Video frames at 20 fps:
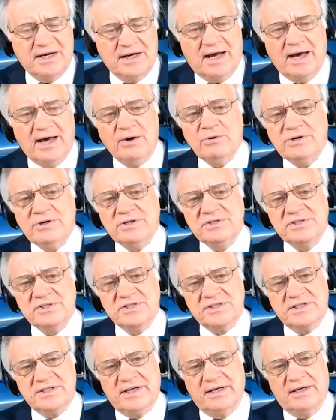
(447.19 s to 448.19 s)
How can
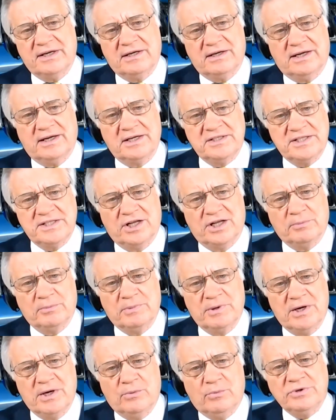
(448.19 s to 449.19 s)
ScalarLight
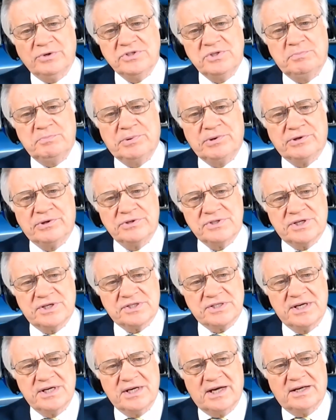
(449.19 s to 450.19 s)
help? What's the
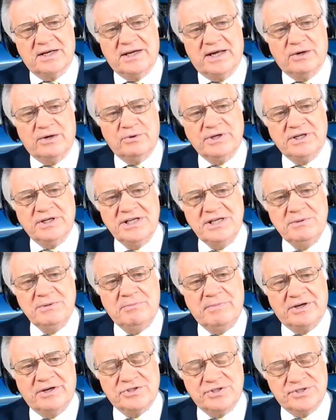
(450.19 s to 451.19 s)
process, and how can he
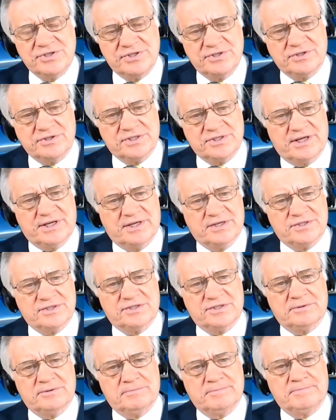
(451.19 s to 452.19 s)
measure
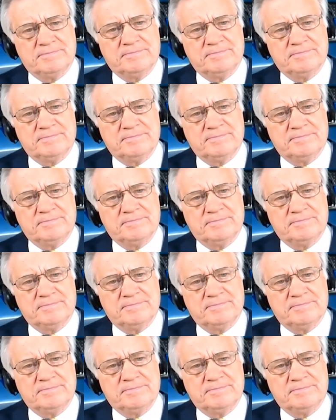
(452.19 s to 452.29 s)
success?